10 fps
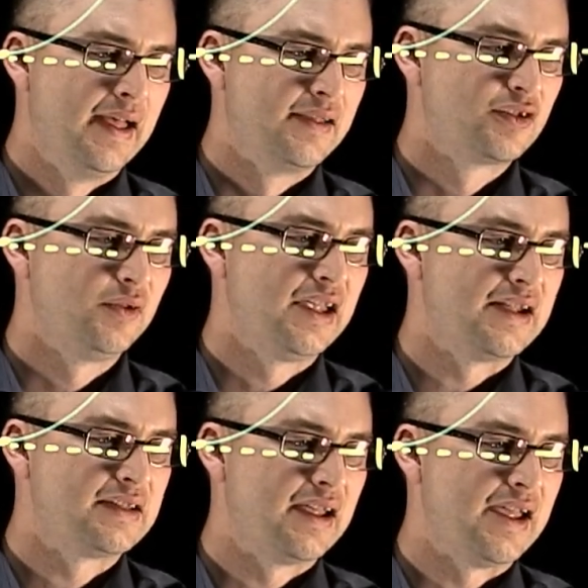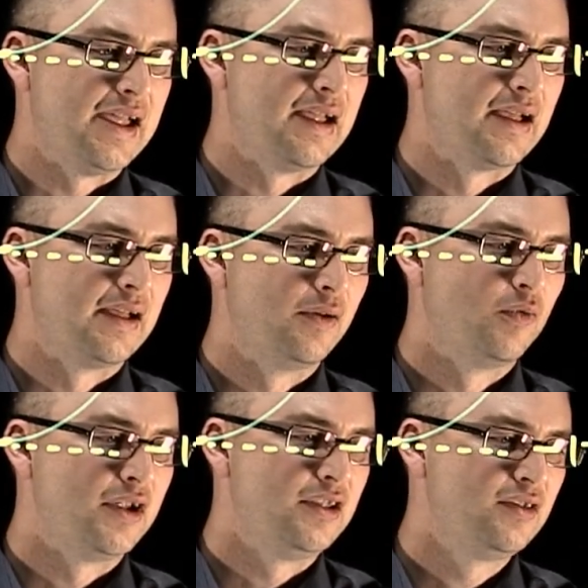So we get
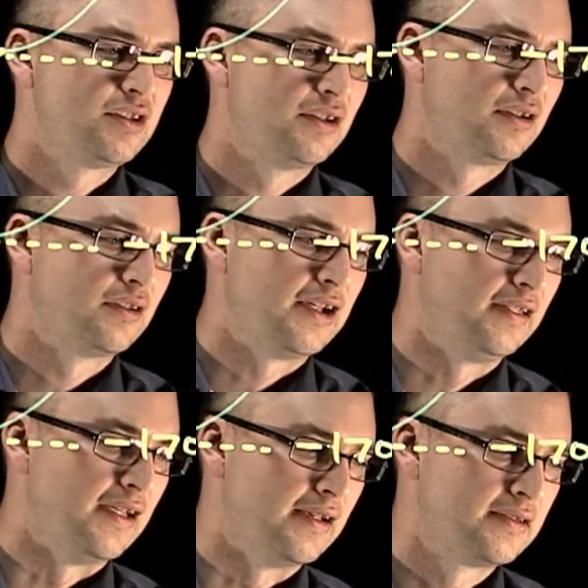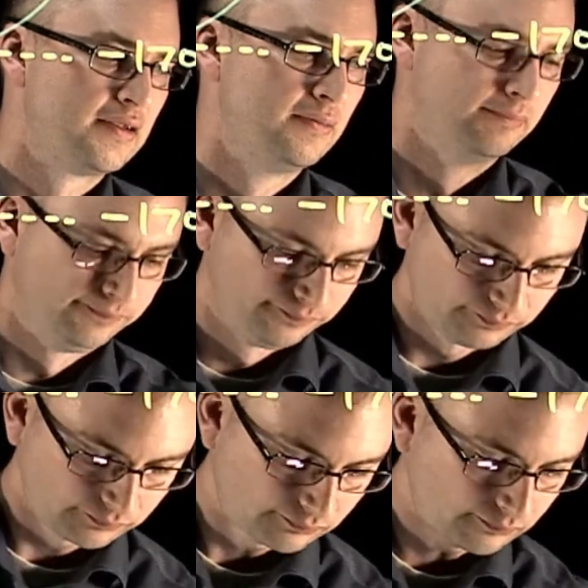what used to look like this
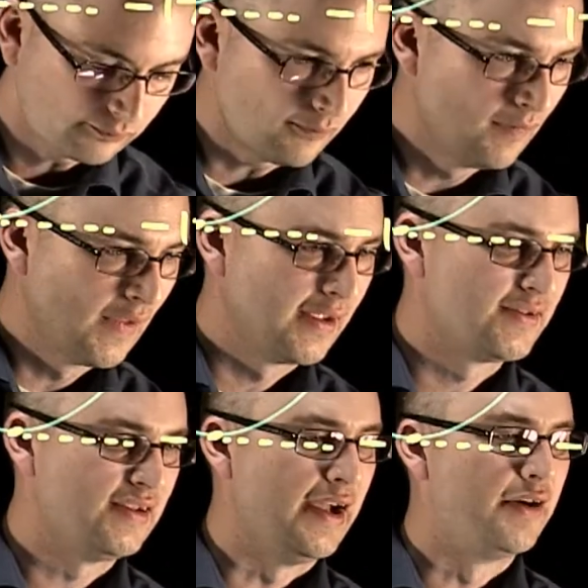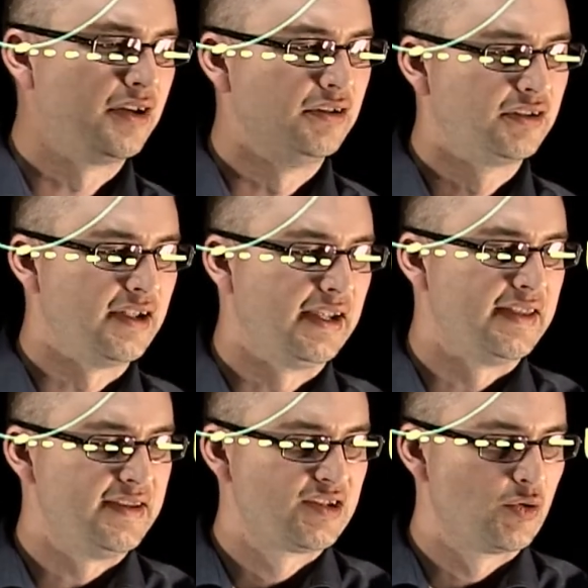is now going to look like the
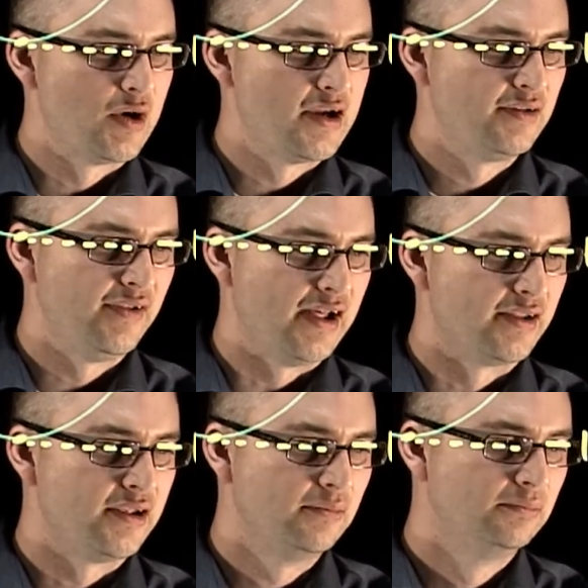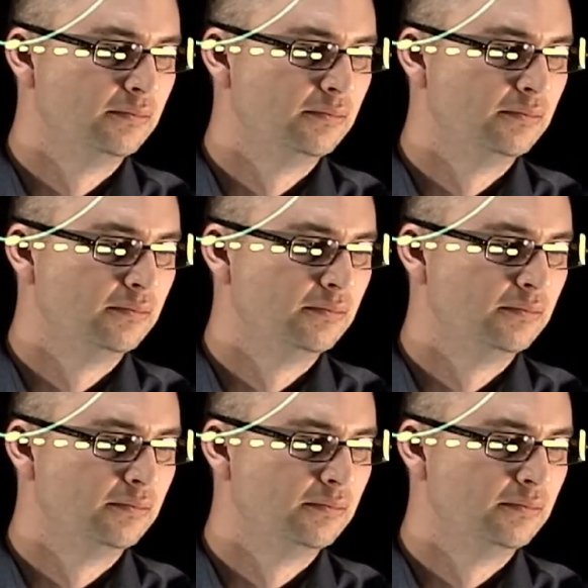squared value,